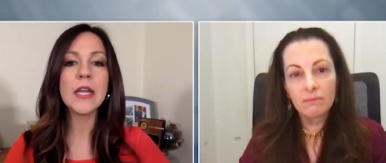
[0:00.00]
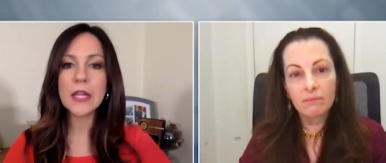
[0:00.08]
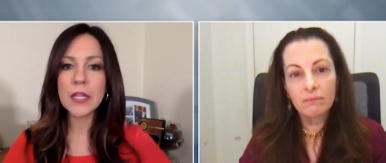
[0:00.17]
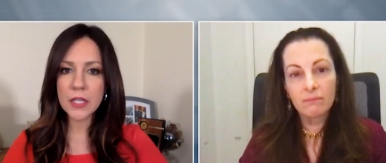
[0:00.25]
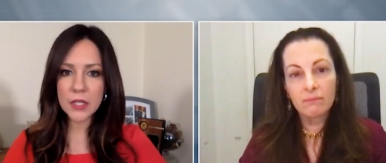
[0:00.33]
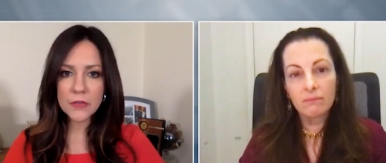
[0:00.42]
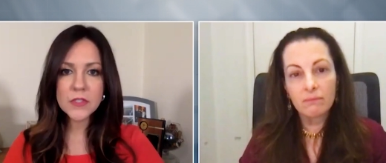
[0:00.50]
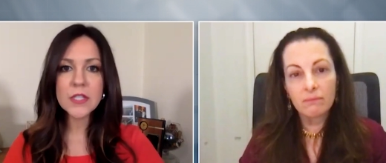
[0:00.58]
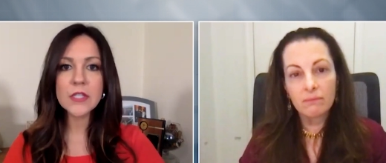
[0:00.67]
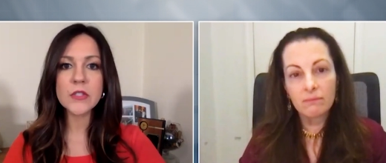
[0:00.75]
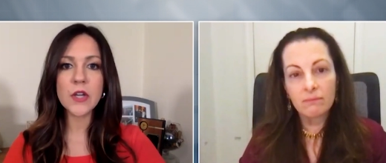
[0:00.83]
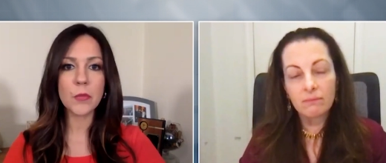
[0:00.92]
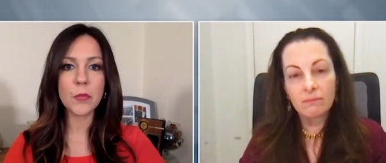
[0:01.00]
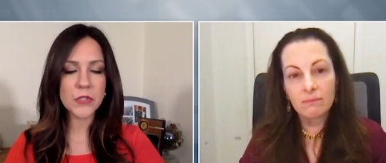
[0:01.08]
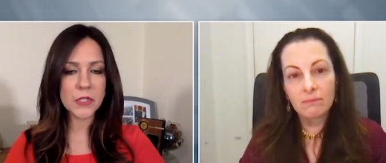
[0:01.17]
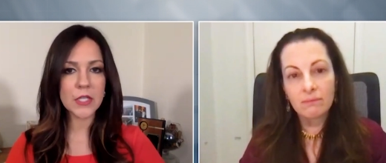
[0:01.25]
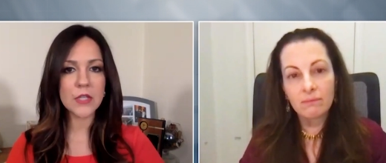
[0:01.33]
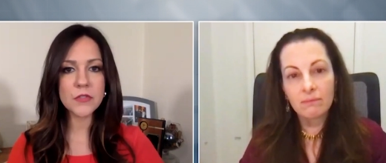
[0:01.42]
Speaker 1: gives these
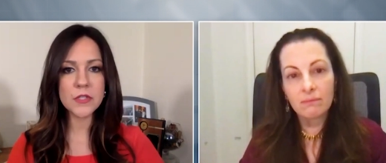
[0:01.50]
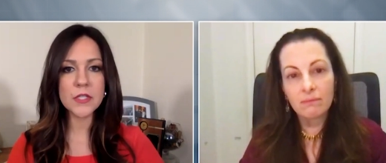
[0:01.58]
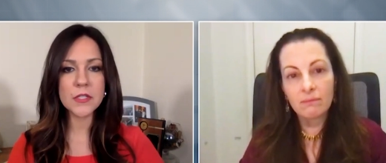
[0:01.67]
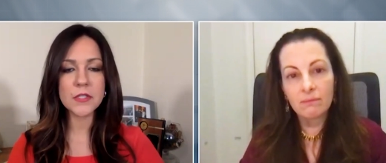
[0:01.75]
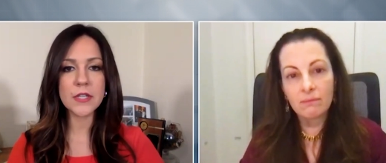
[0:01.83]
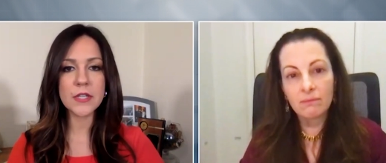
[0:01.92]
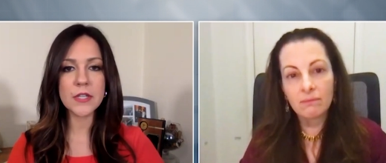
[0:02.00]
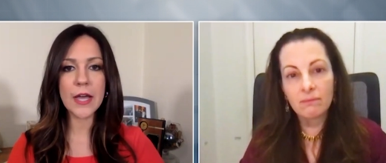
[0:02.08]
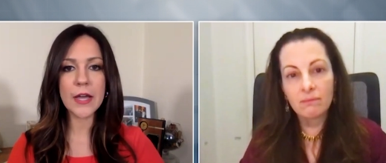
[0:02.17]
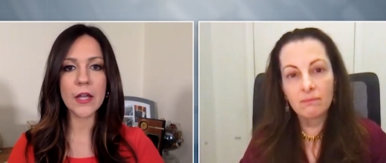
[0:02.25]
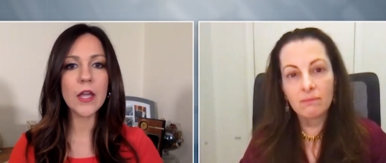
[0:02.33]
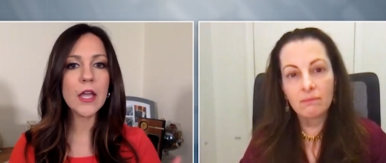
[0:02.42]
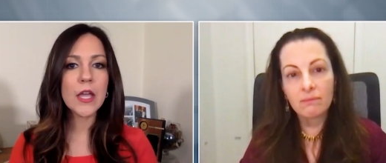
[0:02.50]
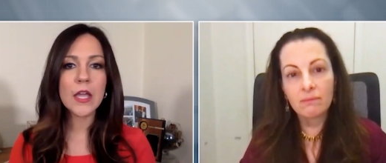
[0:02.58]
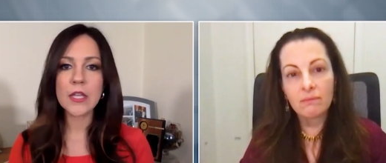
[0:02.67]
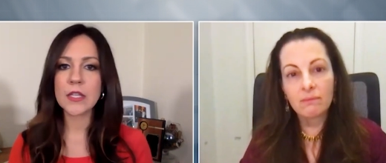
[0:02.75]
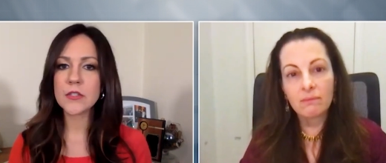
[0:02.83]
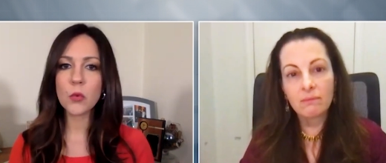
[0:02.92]
numbers, gives this data?
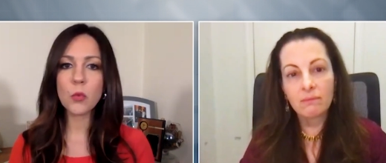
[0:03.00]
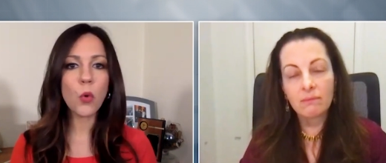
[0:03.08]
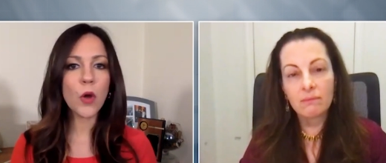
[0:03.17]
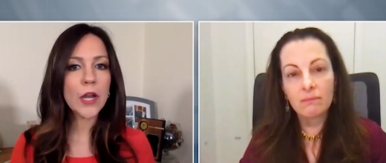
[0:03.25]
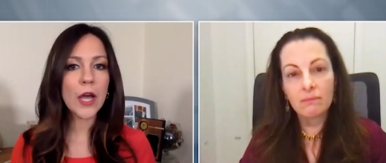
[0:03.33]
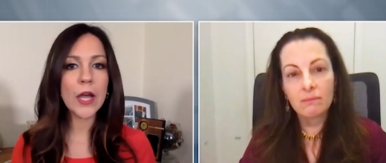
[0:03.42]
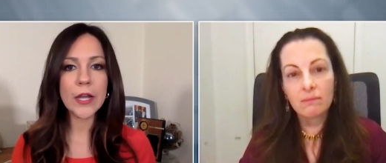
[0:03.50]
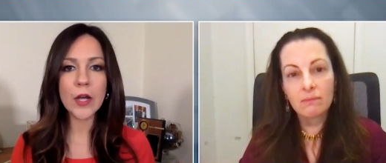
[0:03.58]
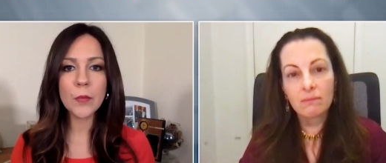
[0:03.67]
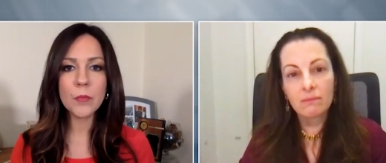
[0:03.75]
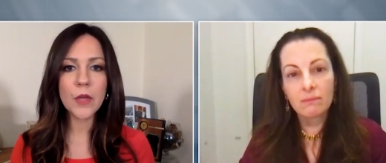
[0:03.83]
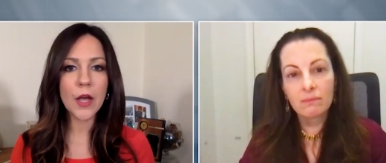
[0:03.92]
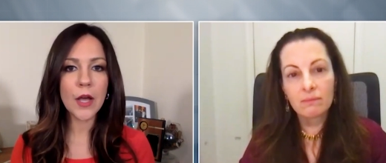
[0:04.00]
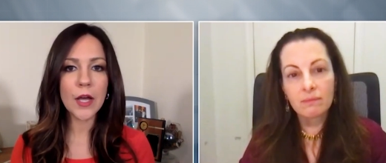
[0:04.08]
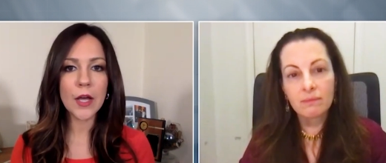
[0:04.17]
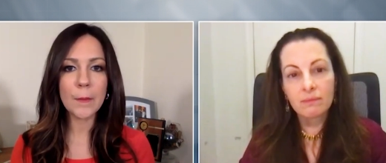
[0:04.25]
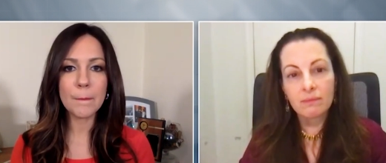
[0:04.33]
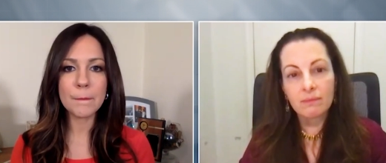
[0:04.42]
Is there one item,
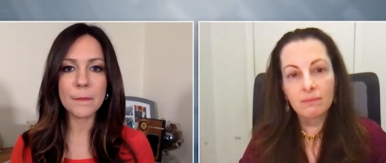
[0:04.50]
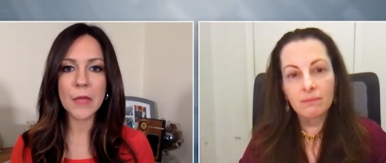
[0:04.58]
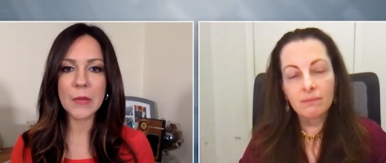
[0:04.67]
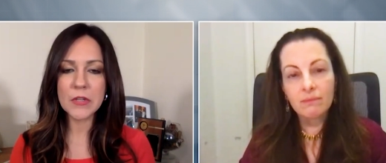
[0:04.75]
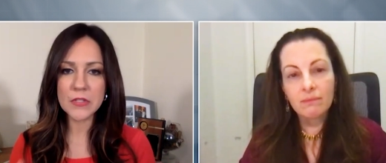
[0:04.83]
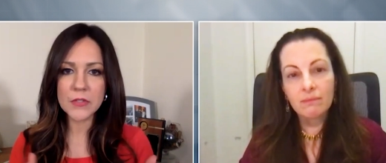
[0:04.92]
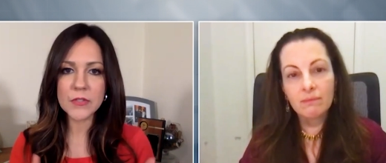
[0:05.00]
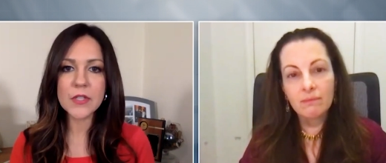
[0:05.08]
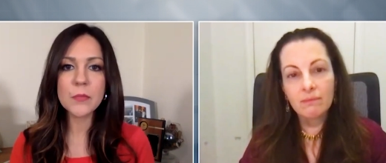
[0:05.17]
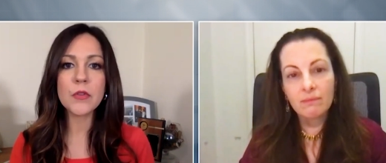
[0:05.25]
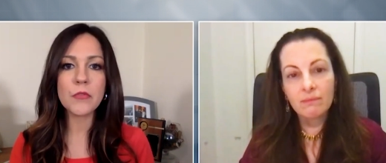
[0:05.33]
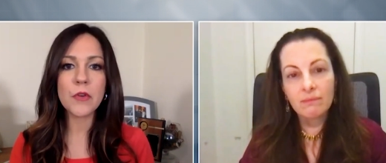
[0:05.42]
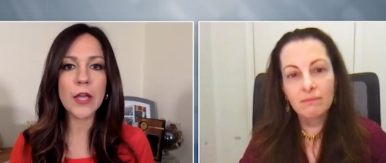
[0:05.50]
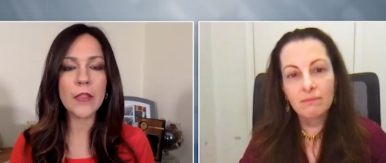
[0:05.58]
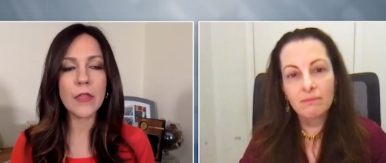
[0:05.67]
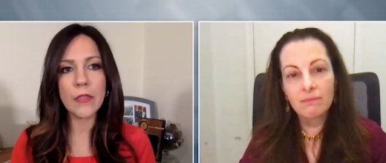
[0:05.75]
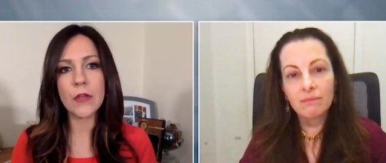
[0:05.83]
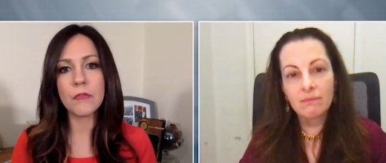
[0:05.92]
um, maybe to simplify,
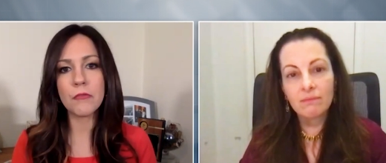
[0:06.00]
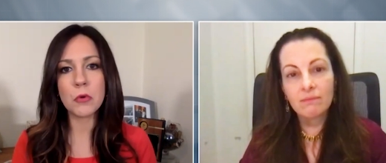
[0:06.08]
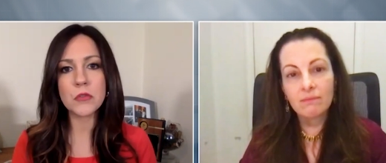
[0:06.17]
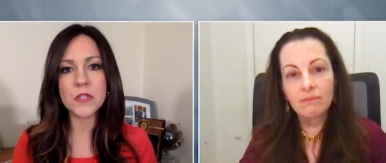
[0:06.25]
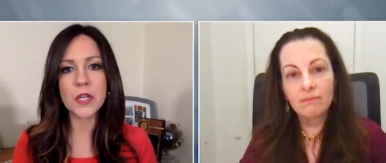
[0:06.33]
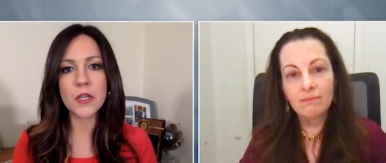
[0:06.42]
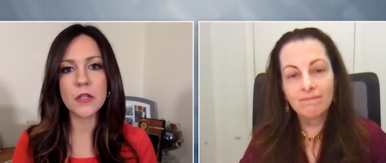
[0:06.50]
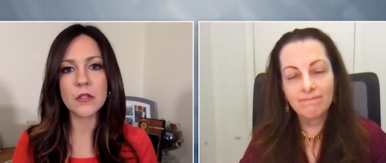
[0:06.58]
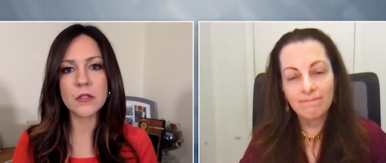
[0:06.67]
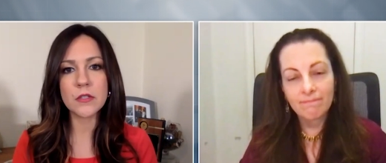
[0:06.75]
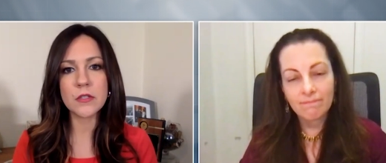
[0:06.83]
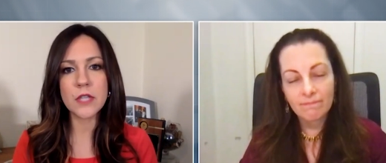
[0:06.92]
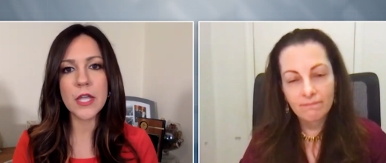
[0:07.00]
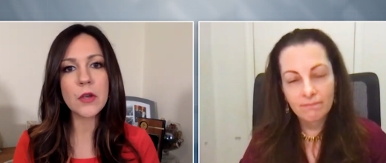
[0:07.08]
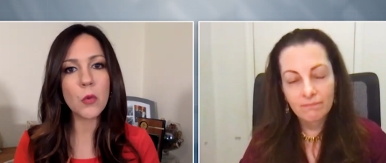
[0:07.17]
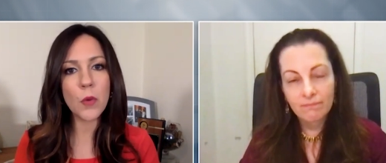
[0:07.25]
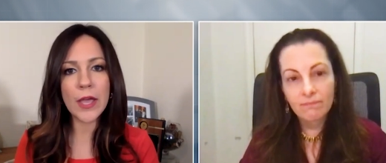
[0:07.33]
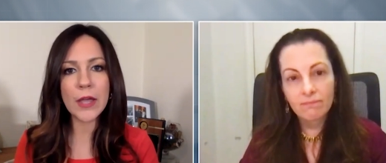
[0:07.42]
that, that folks can take
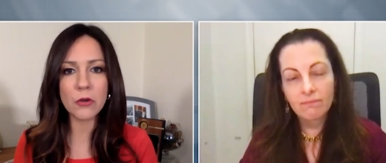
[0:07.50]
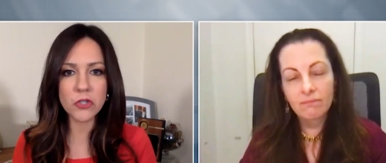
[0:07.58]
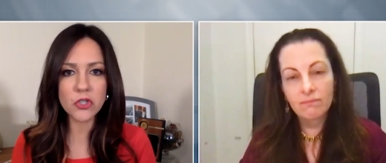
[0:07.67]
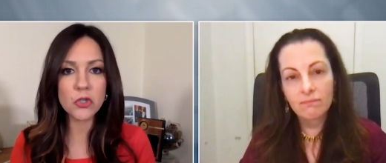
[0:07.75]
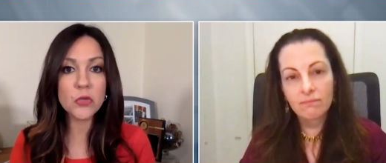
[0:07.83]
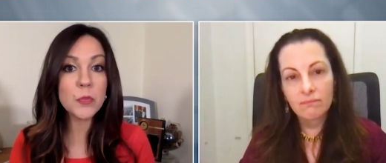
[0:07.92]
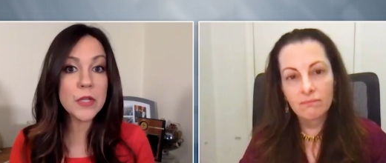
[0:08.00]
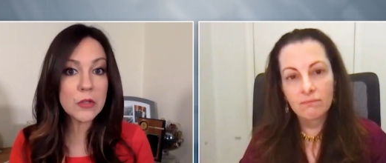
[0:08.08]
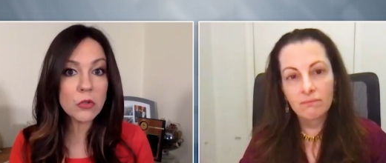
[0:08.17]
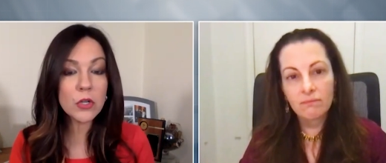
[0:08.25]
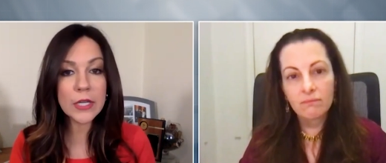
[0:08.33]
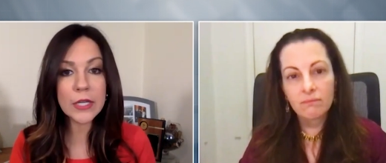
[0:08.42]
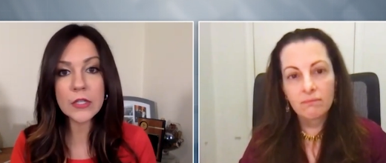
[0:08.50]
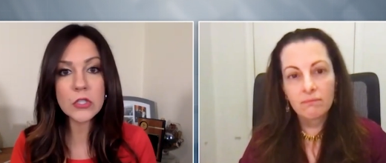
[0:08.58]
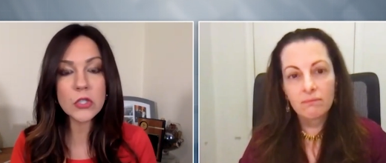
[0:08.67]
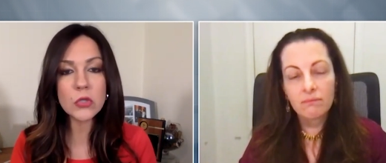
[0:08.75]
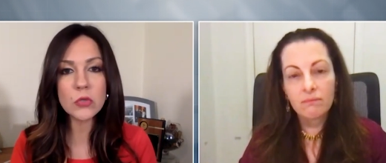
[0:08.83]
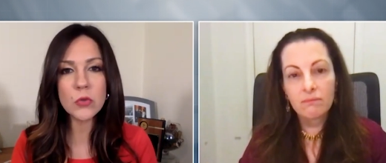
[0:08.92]
away or should be looking
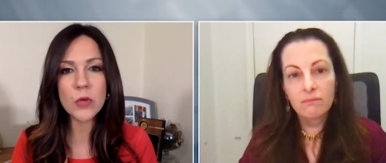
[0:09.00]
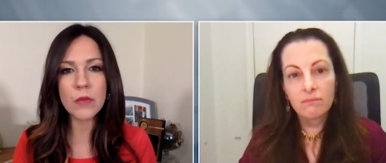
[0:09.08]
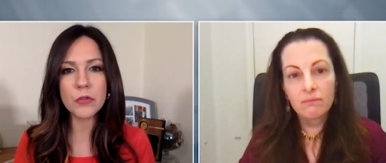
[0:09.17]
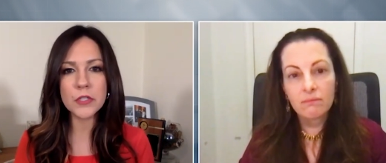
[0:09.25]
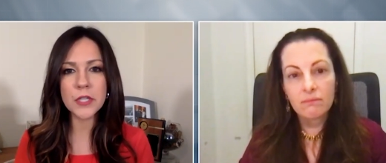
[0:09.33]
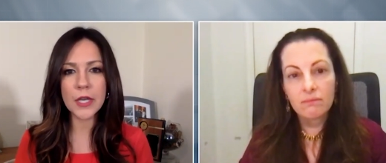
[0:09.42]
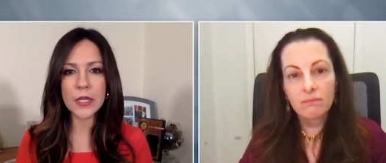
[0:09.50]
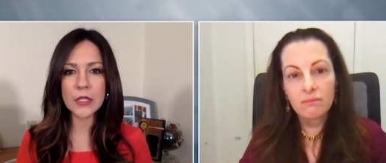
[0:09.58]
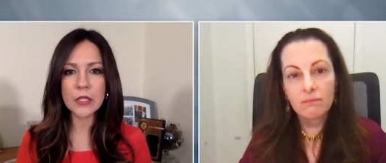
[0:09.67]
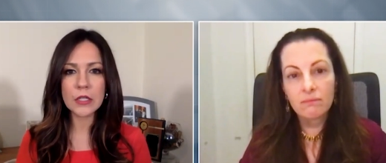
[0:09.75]
to every day?